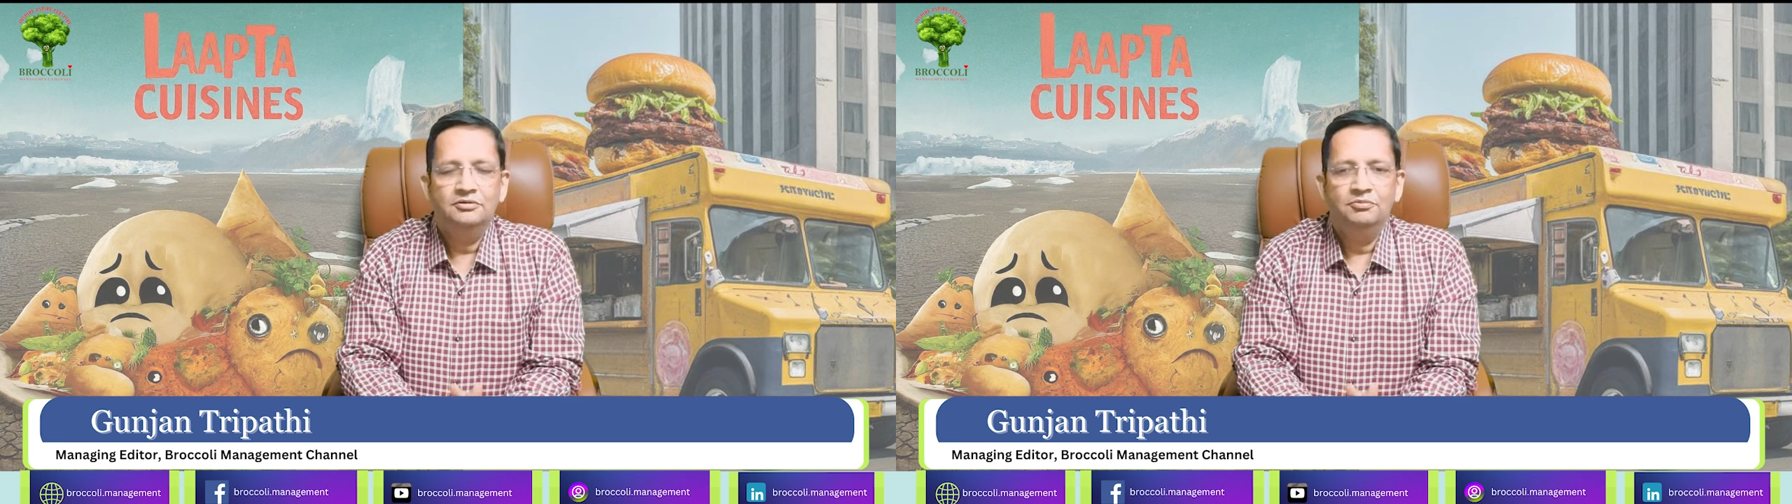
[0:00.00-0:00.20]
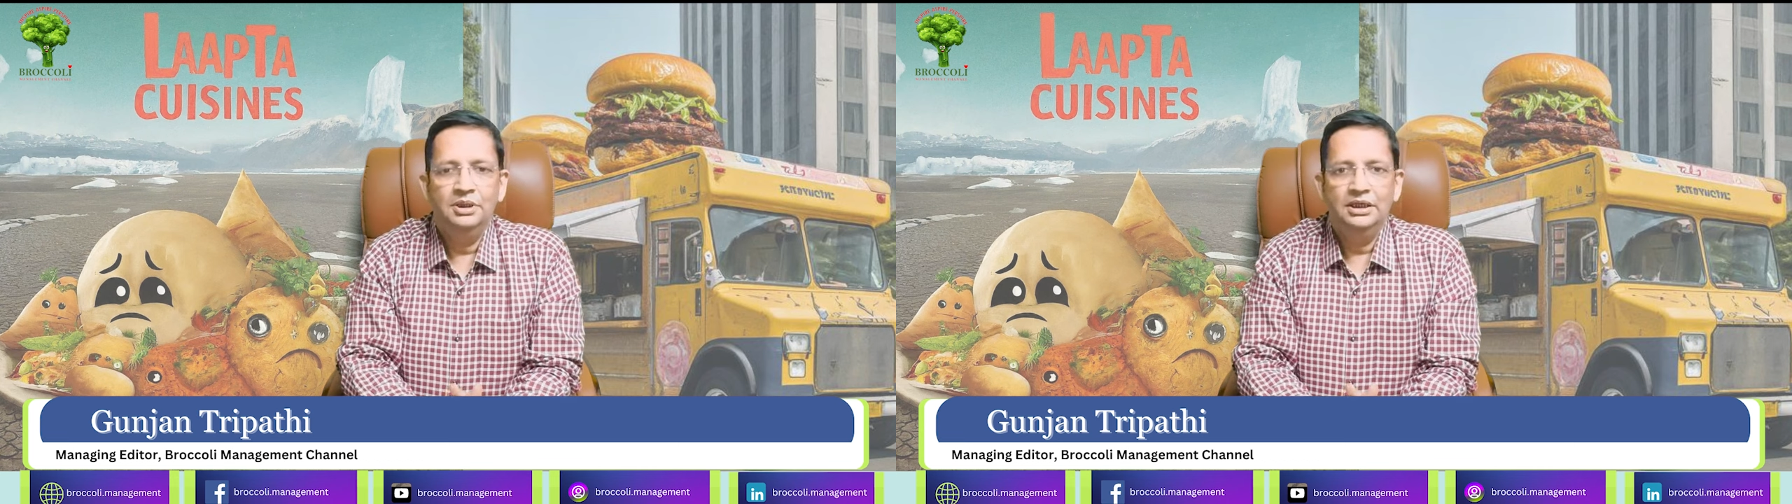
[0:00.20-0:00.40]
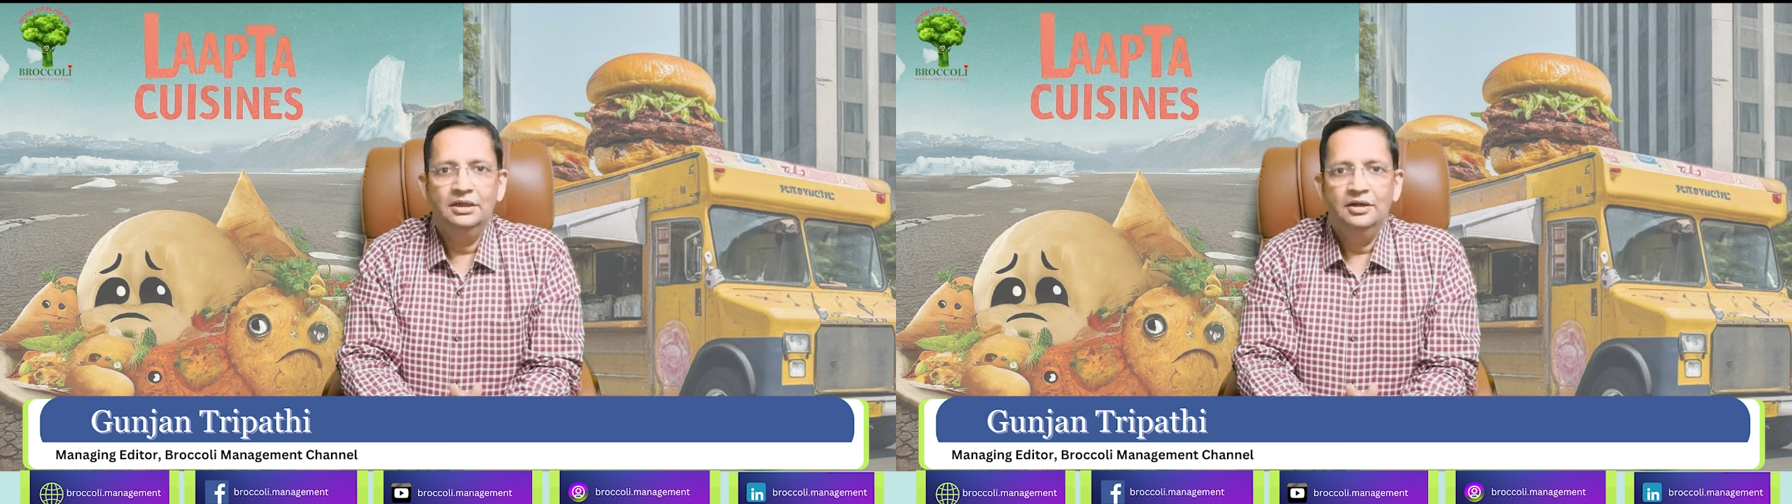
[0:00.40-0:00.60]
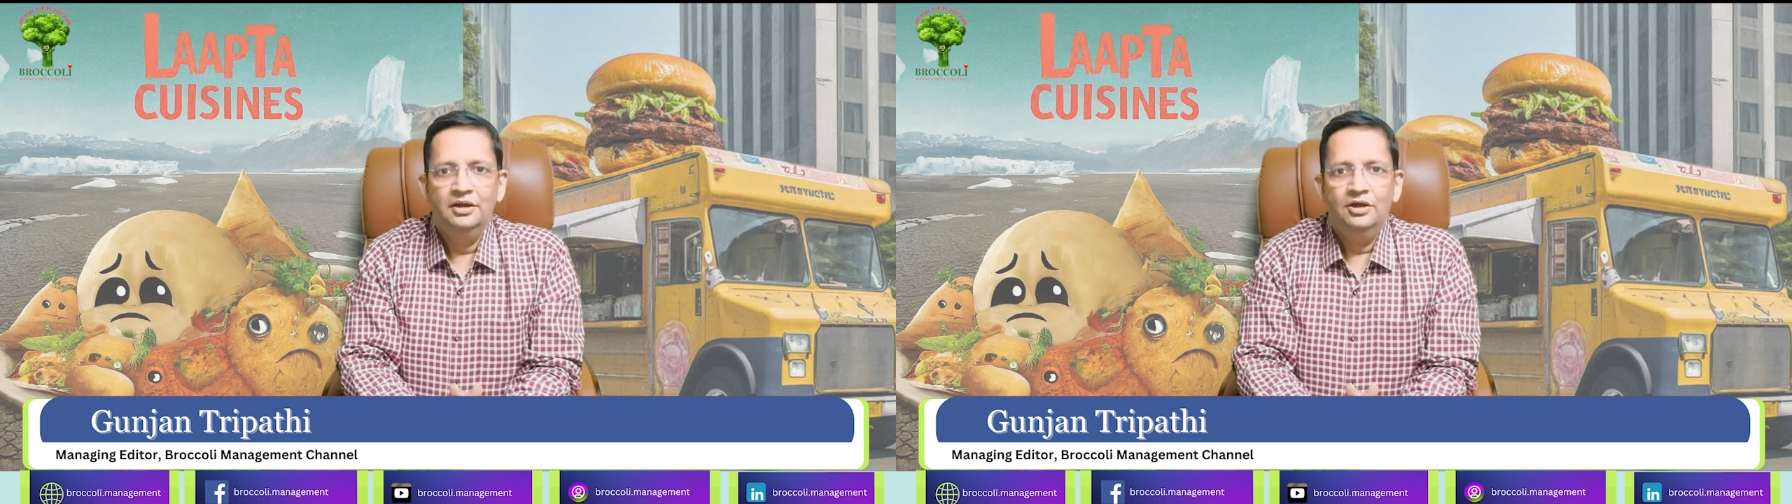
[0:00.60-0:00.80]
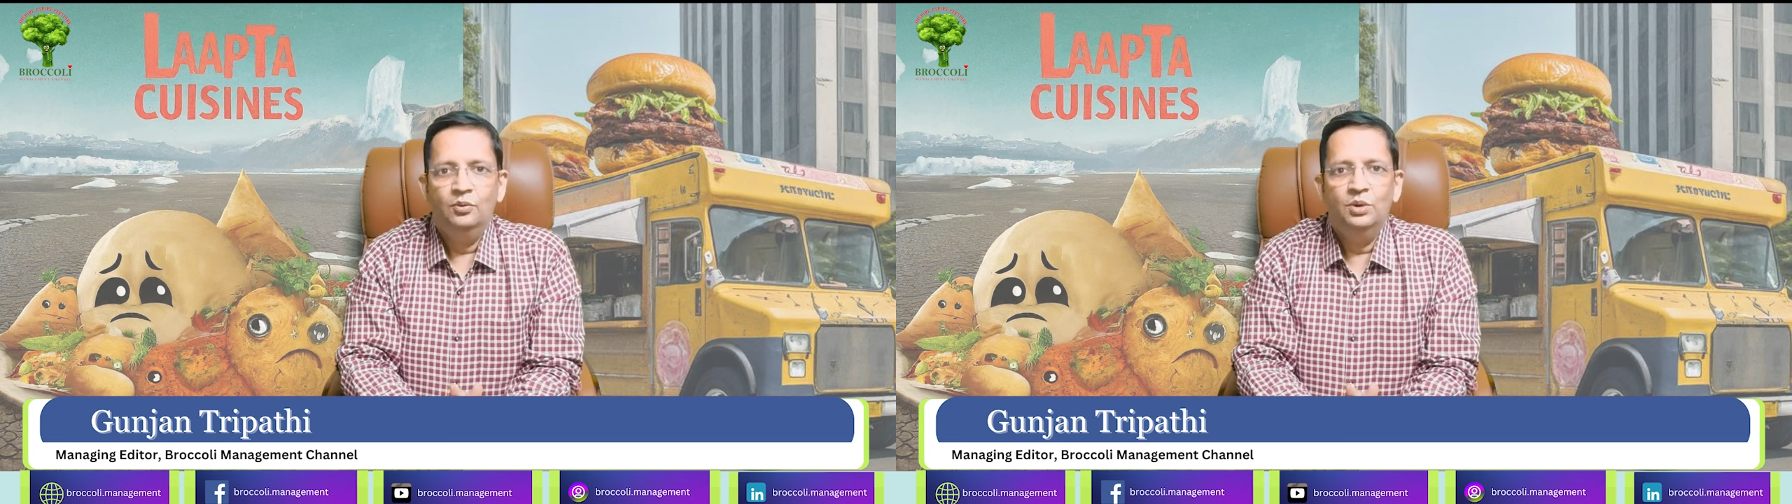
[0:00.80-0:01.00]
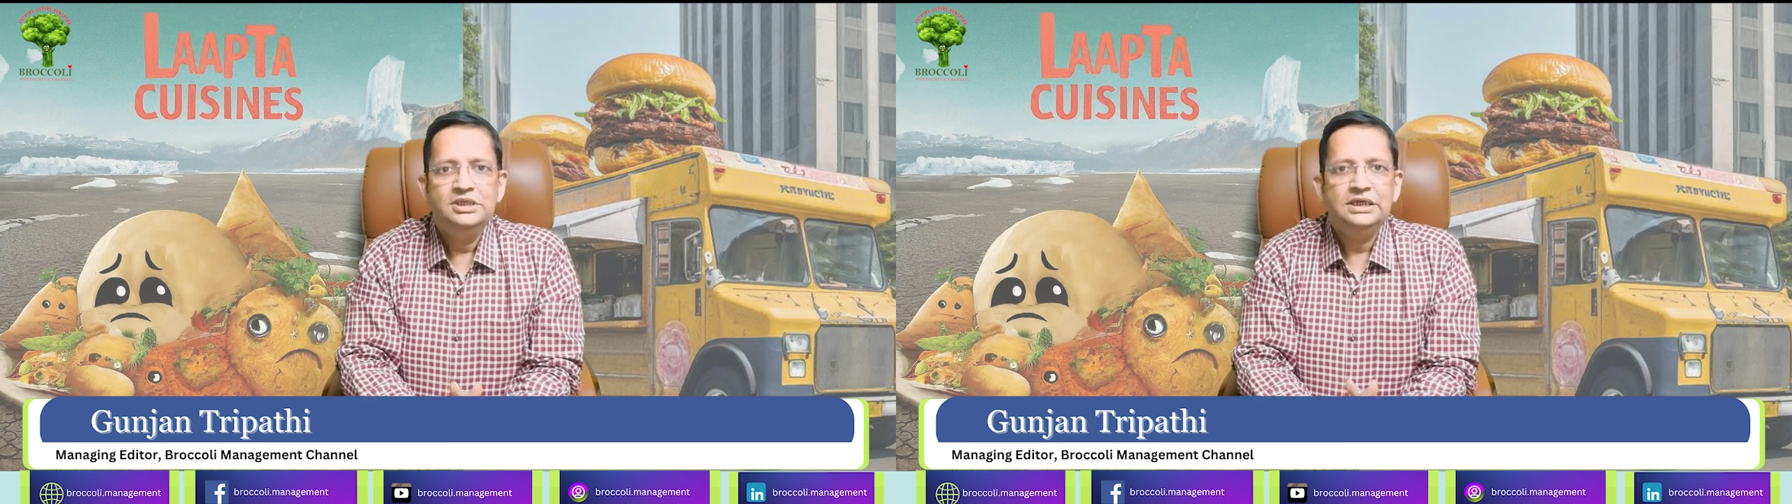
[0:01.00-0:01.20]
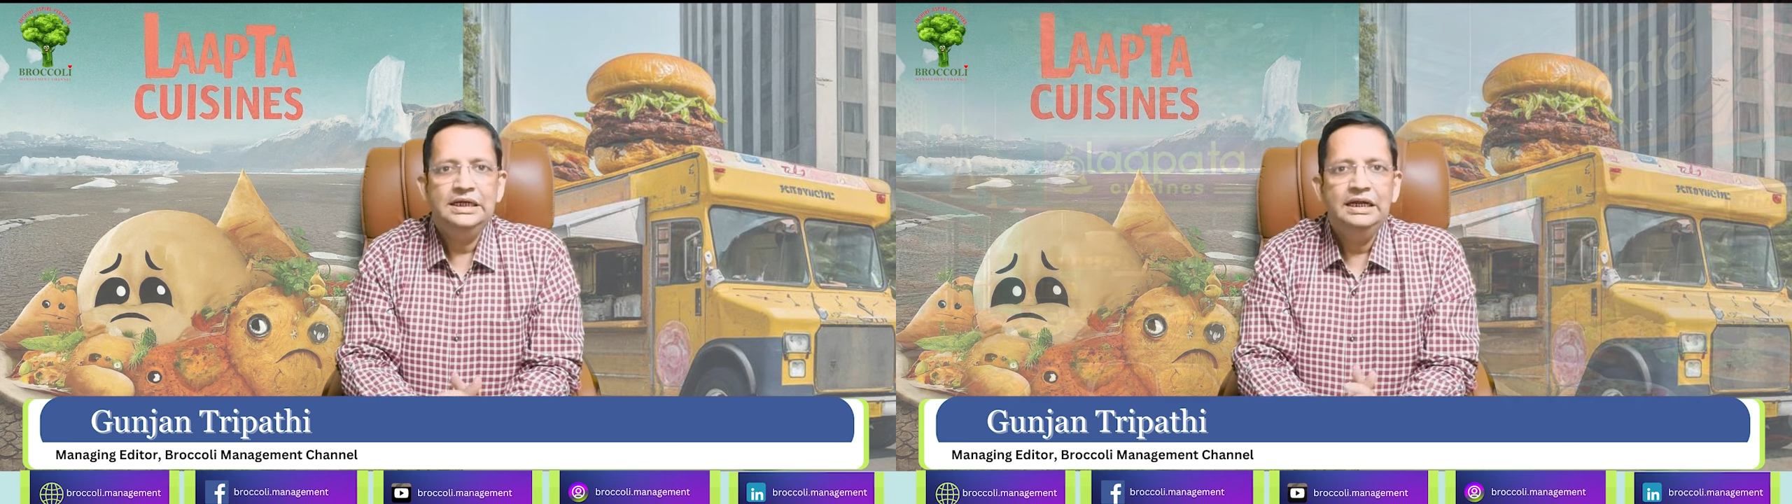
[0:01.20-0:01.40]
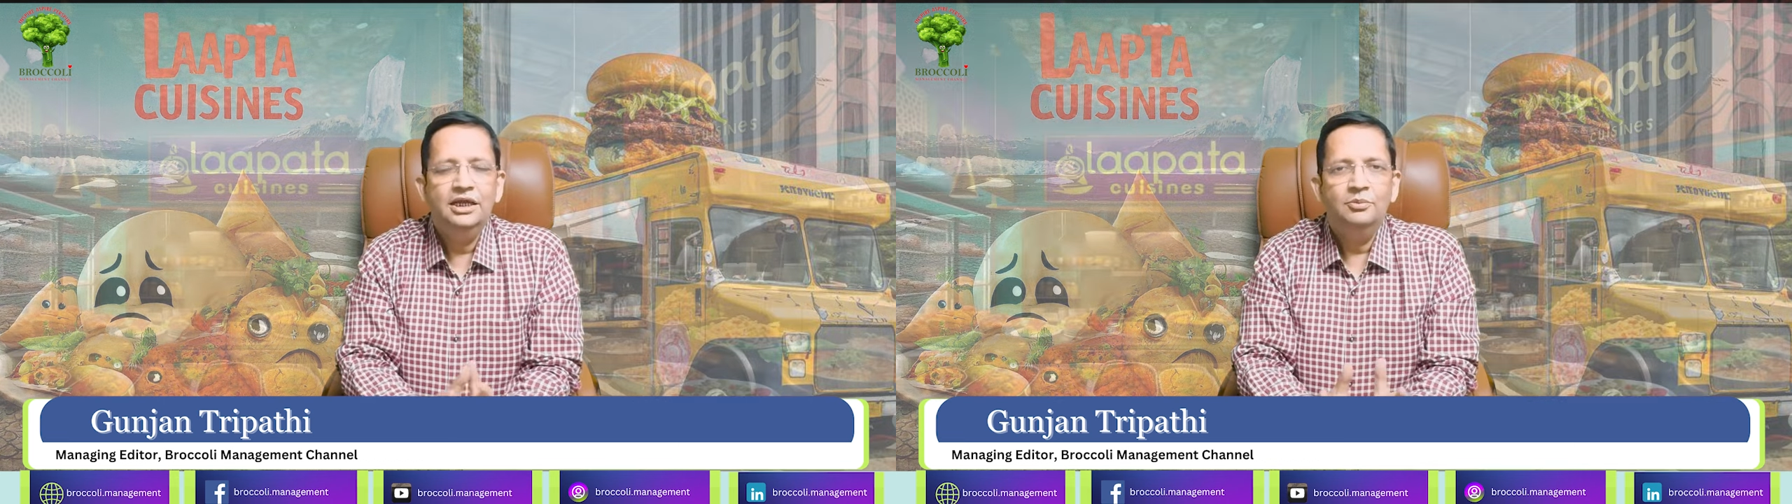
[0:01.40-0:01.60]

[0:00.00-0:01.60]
me which Indian